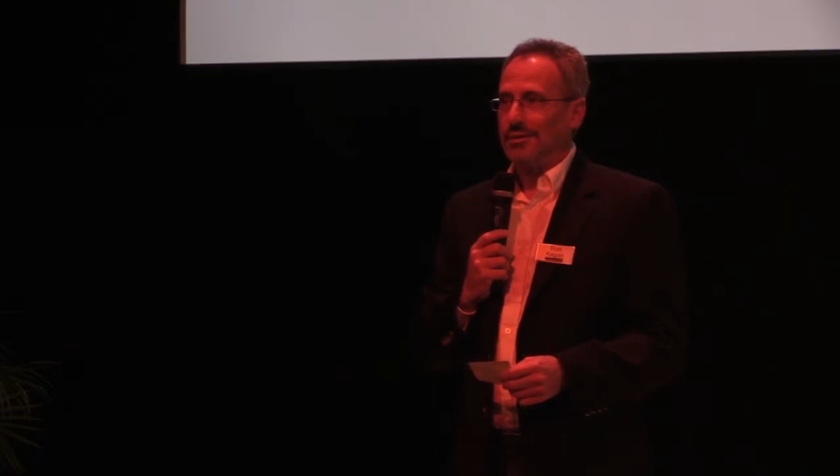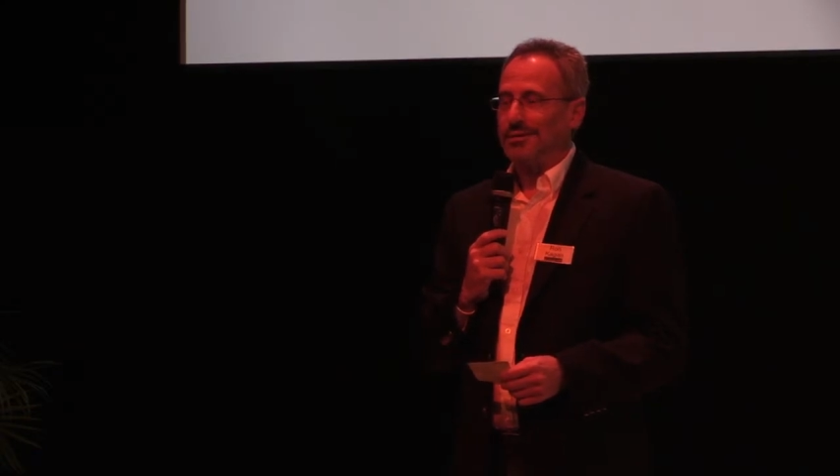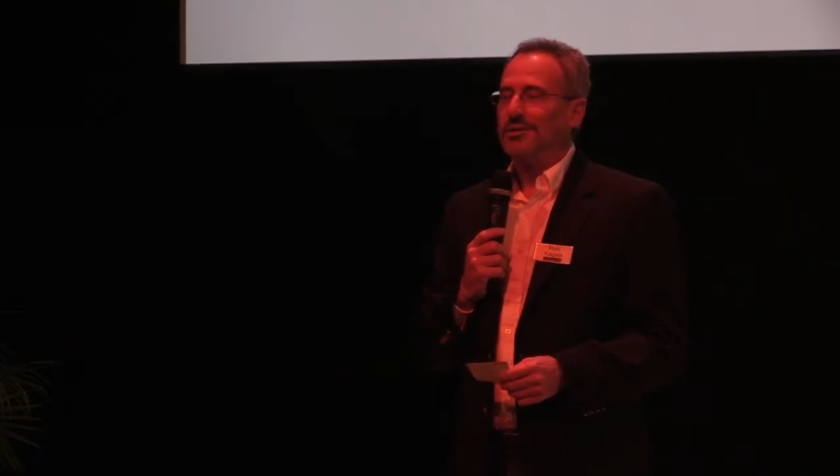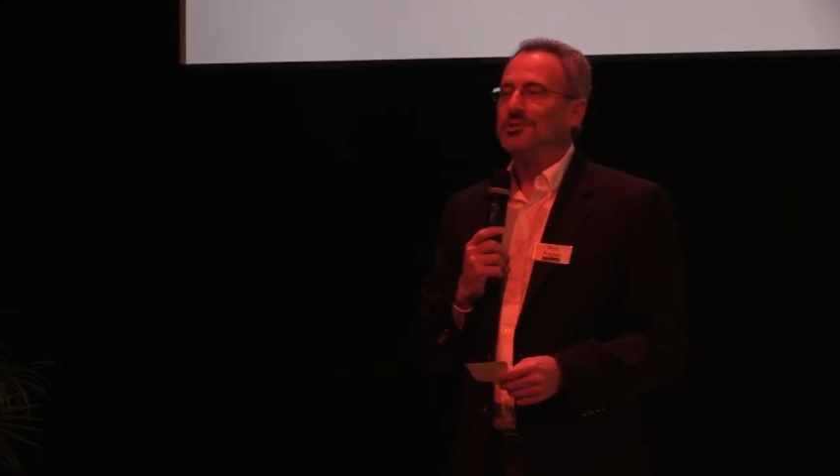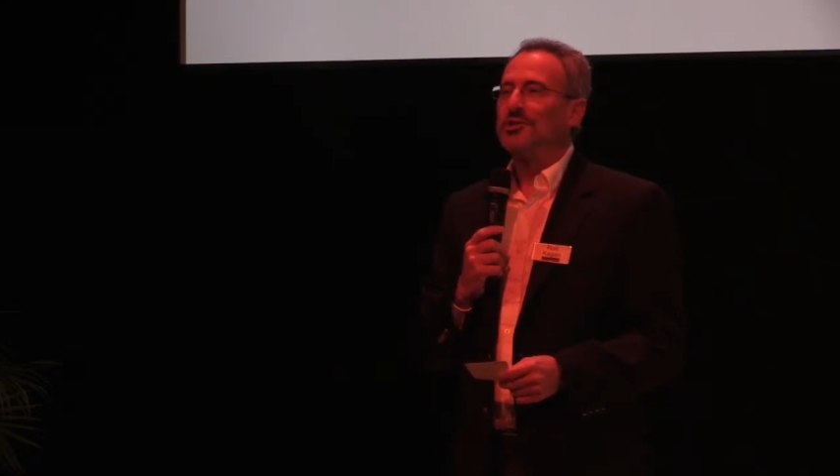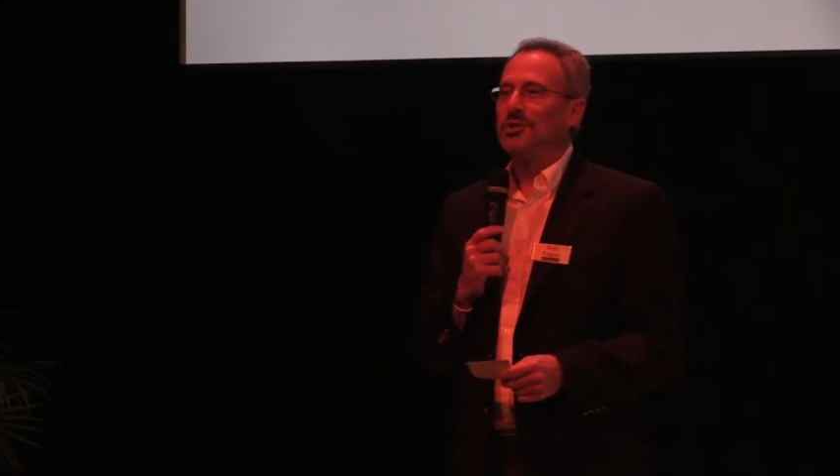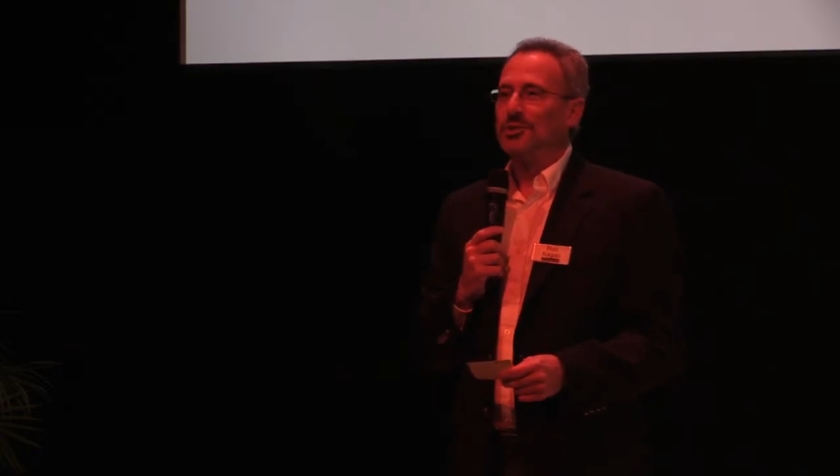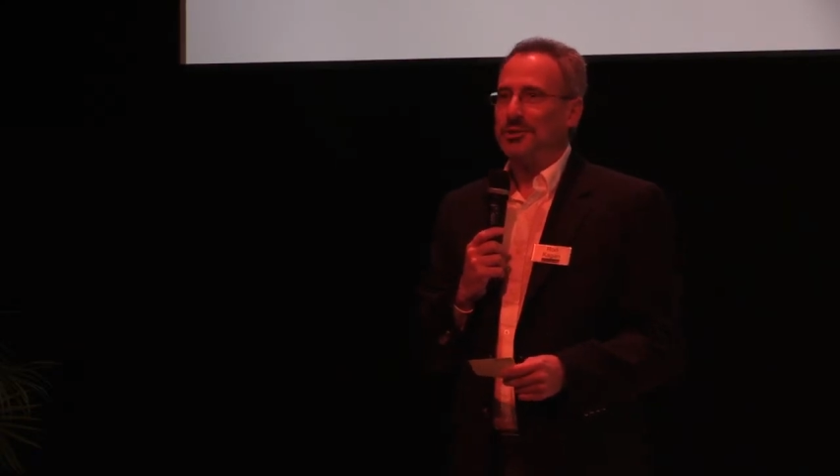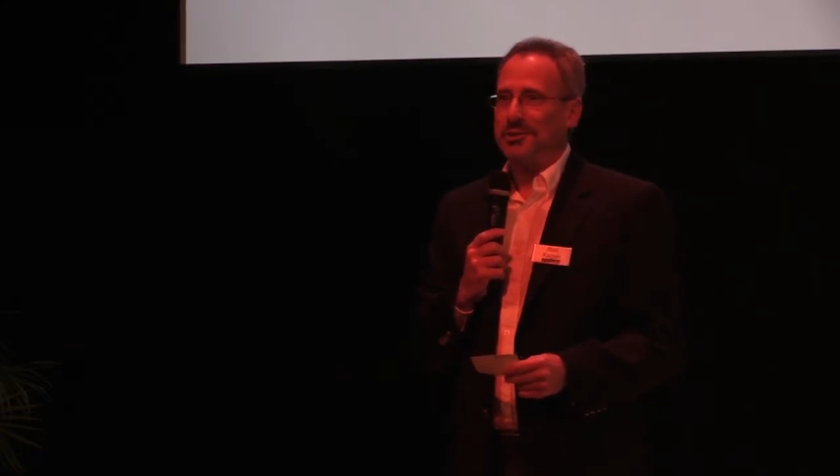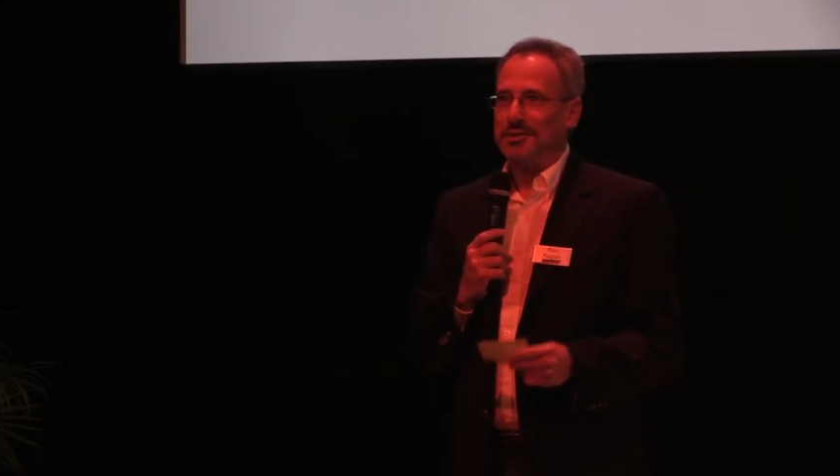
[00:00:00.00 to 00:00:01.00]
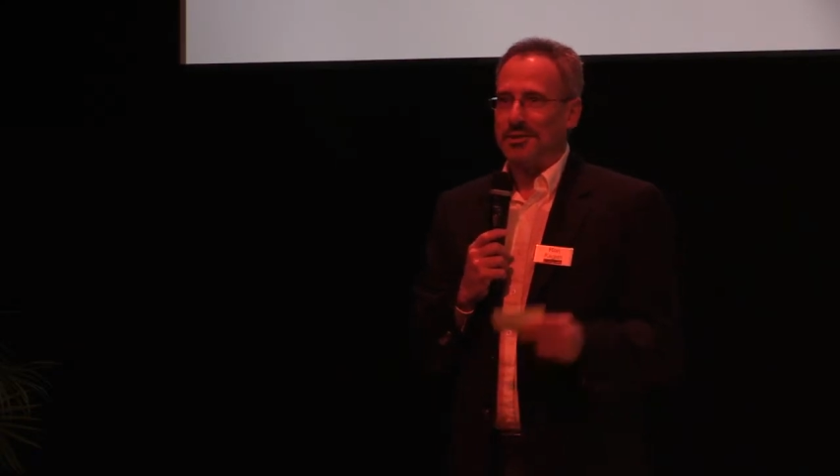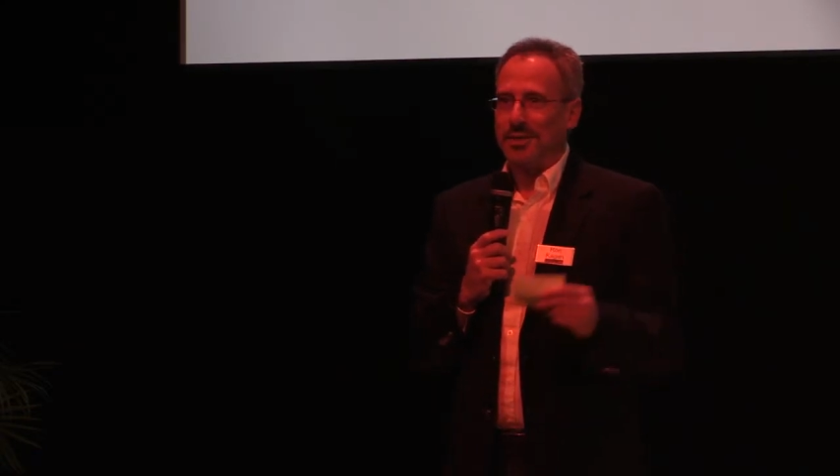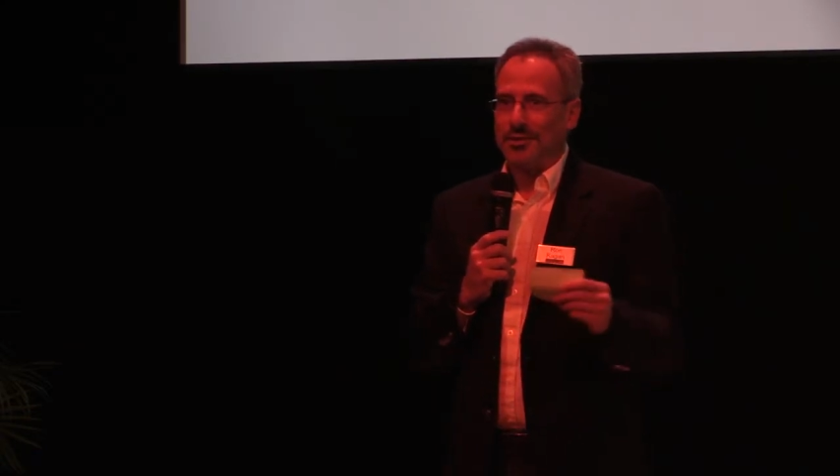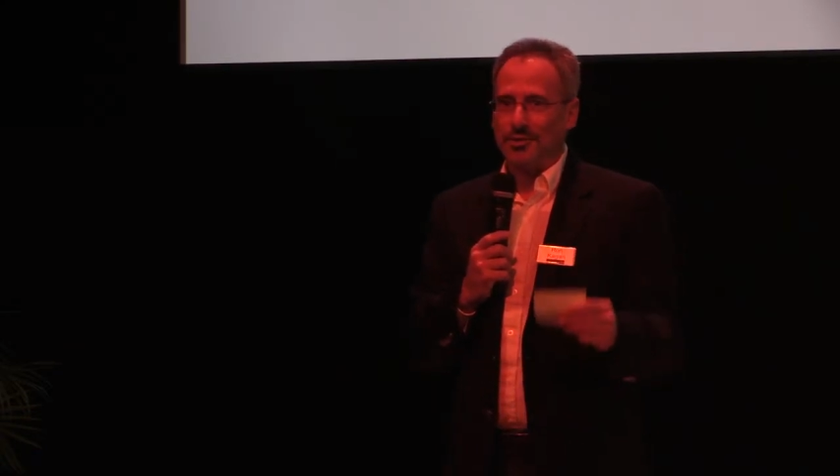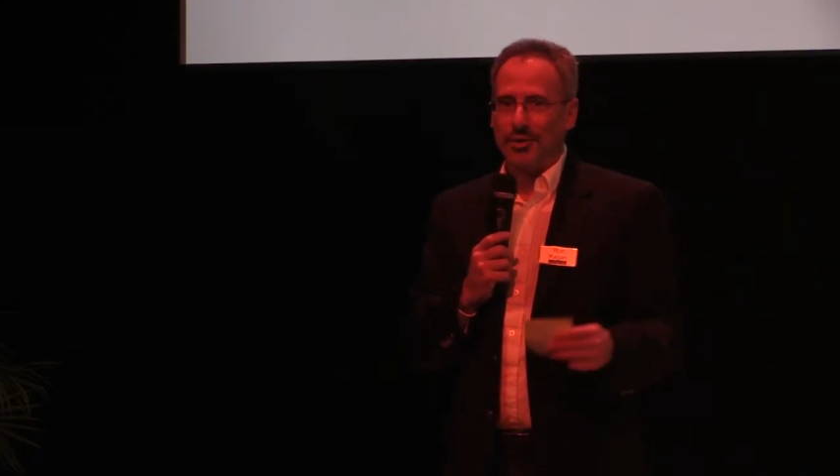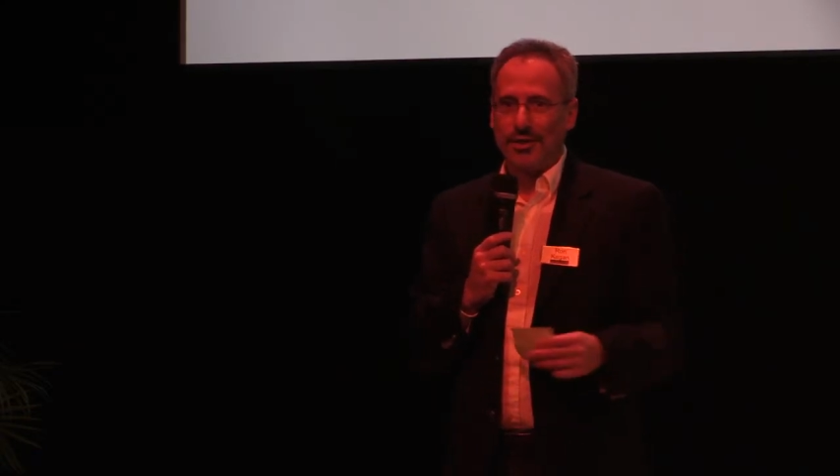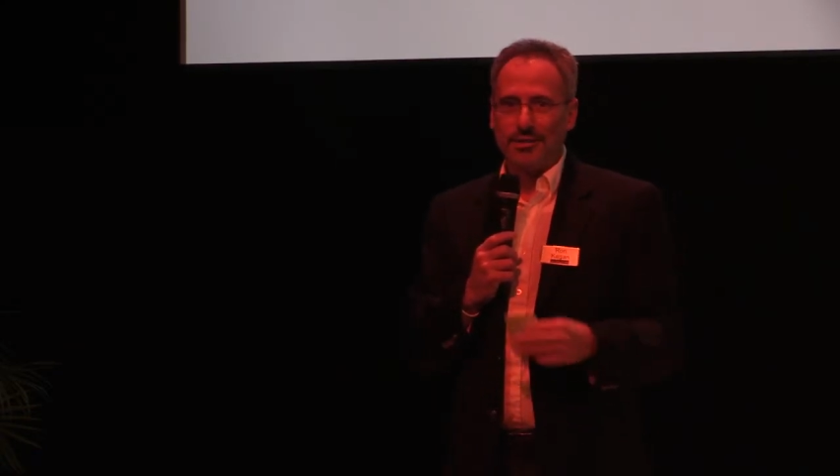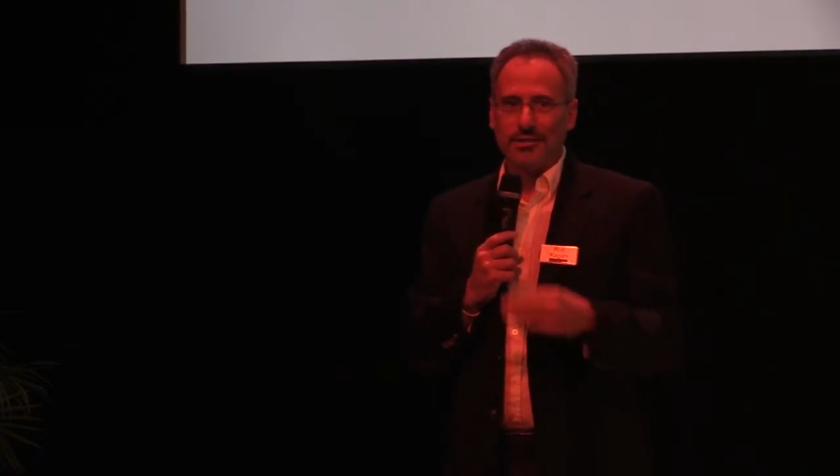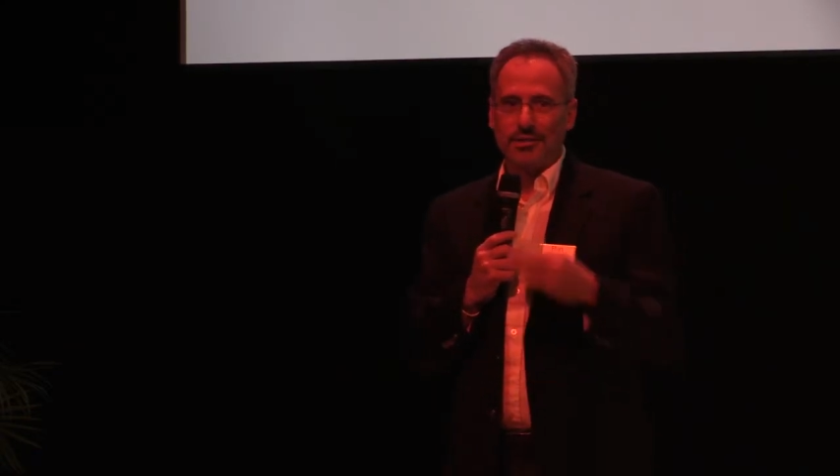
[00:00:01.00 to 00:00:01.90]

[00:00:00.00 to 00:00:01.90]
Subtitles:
concerned about trying to